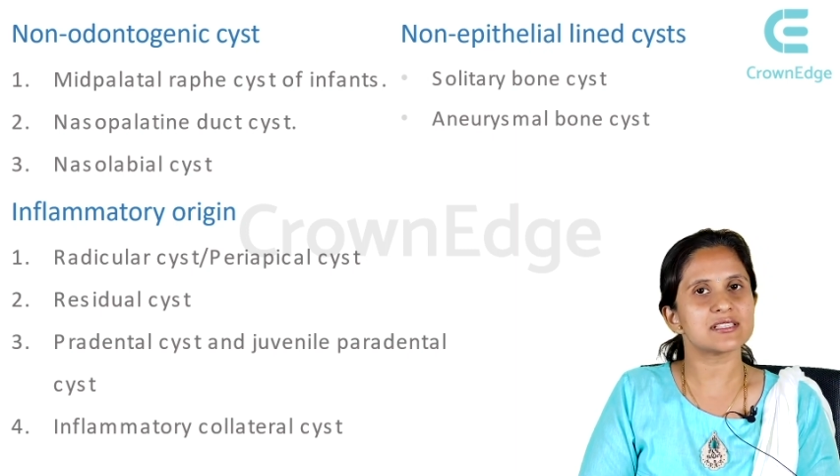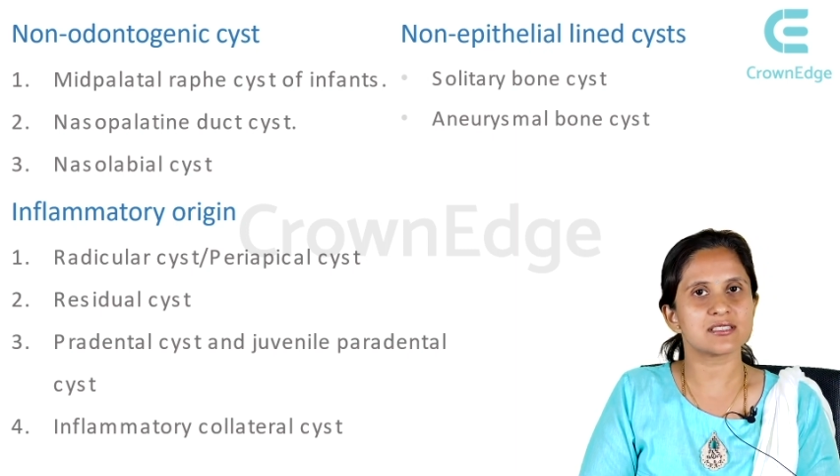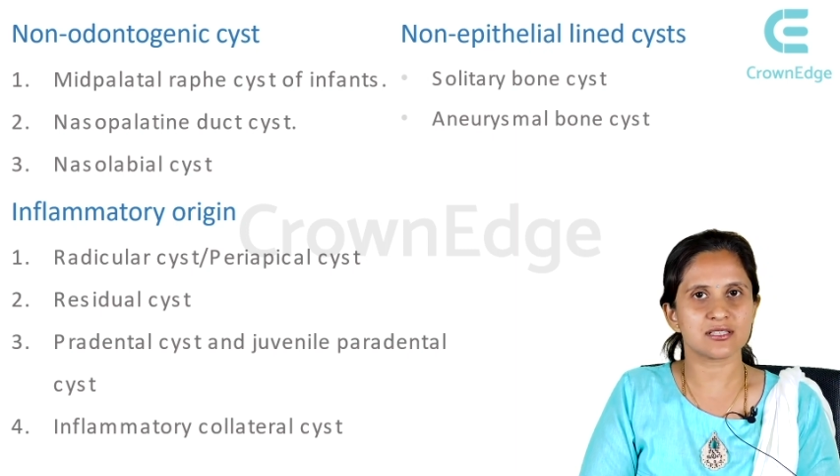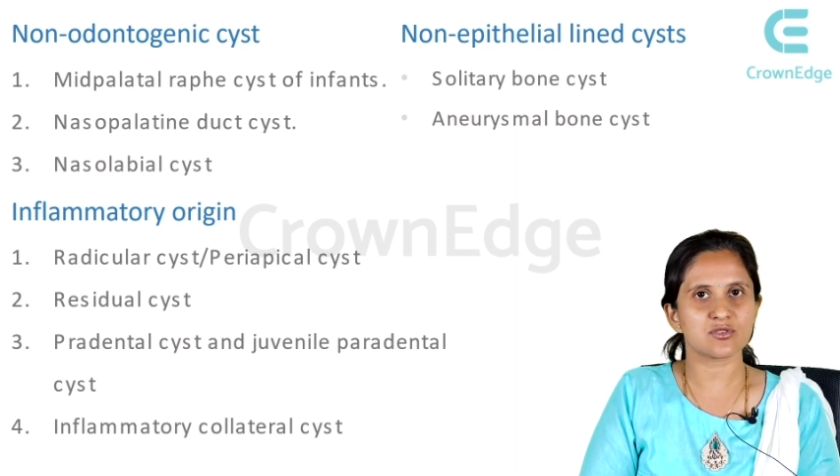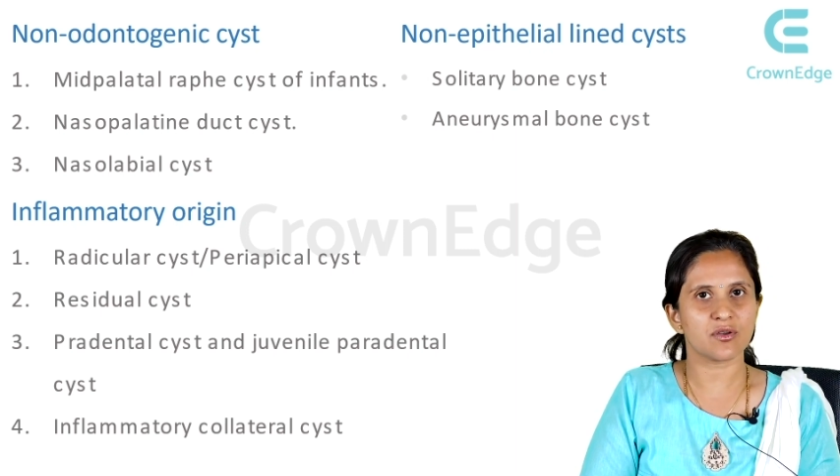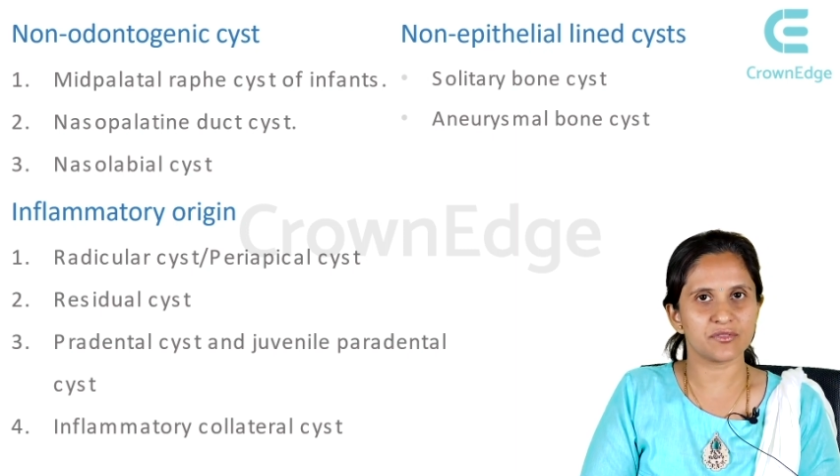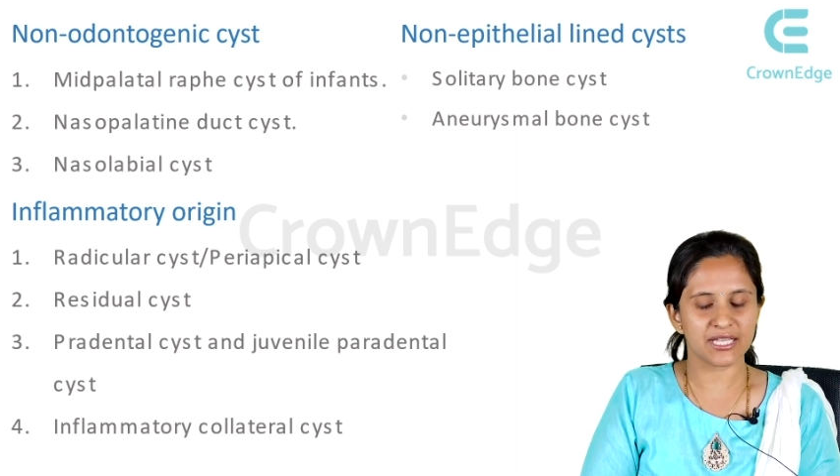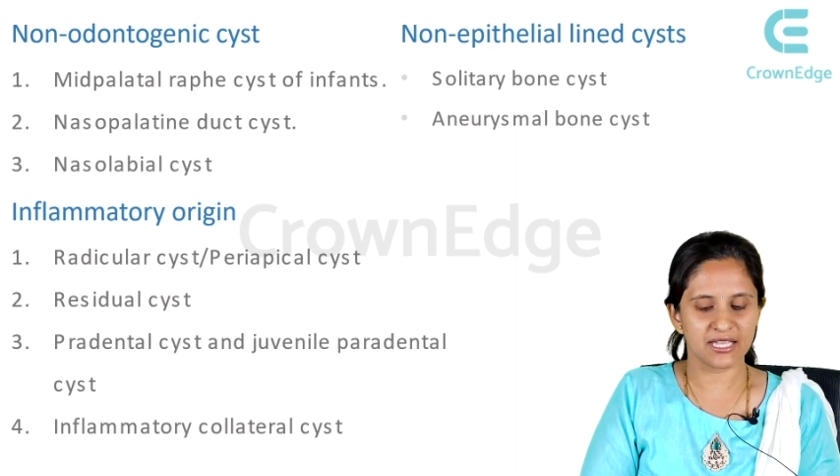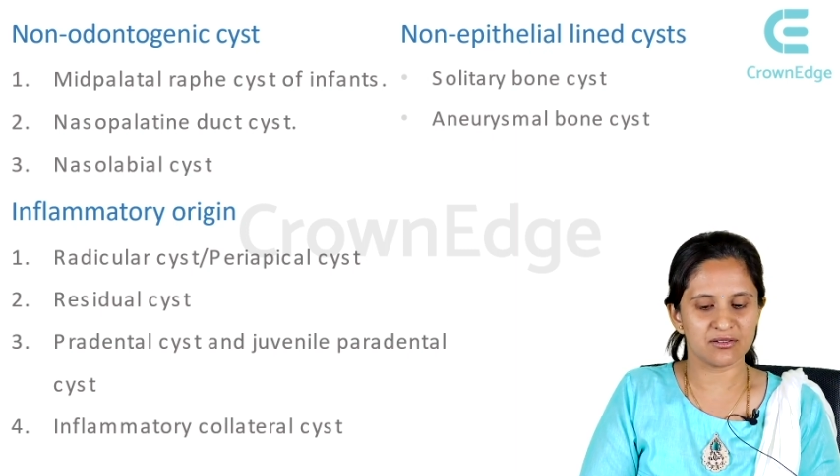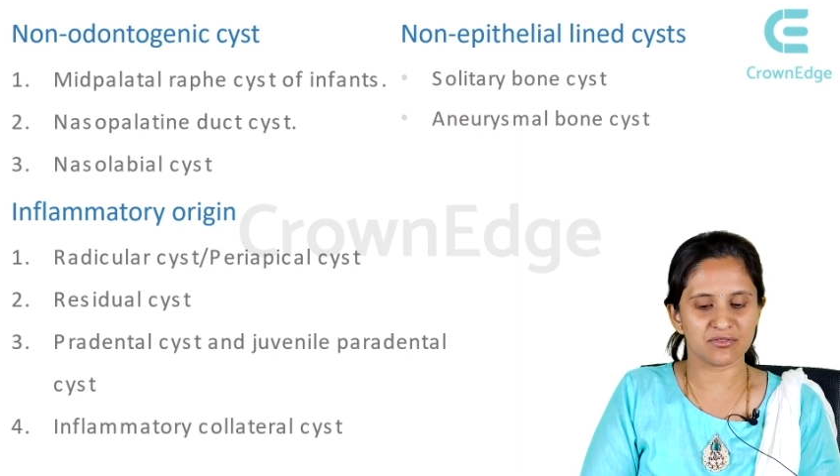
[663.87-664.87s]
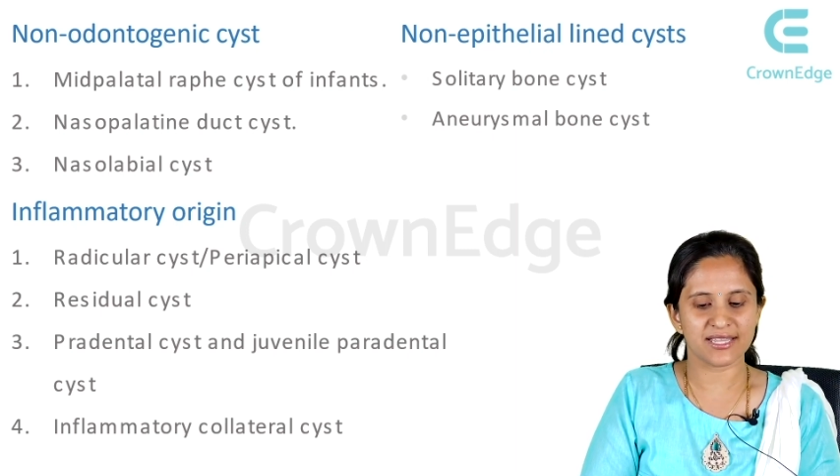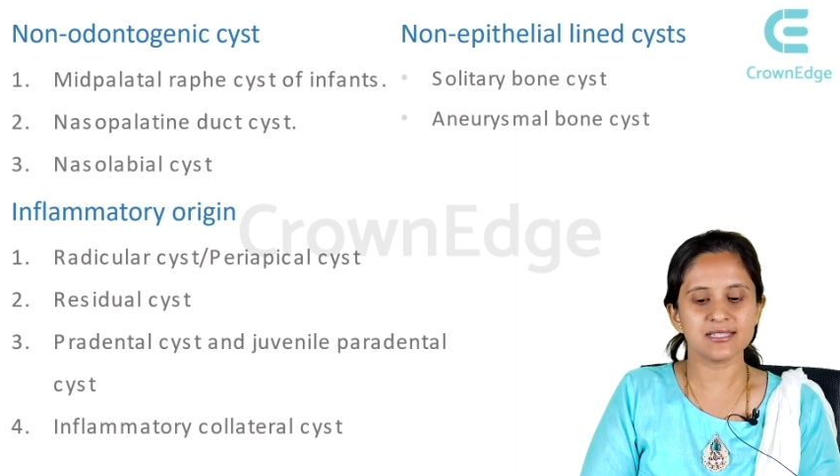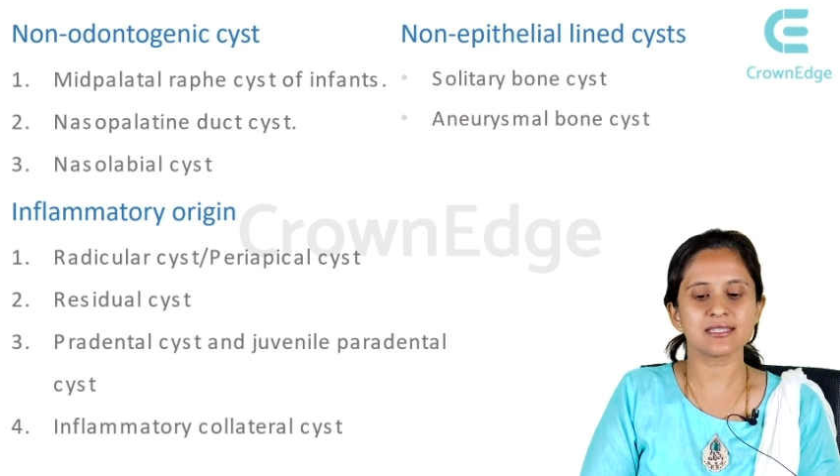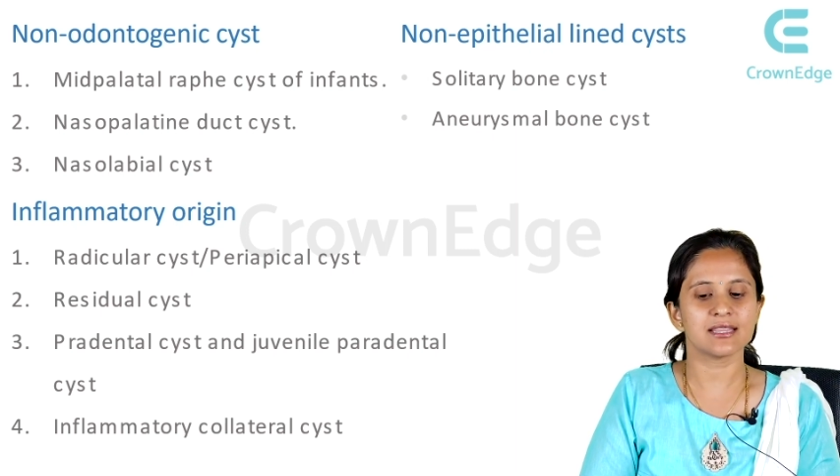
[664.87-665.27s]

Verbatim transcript: cysts of the infants.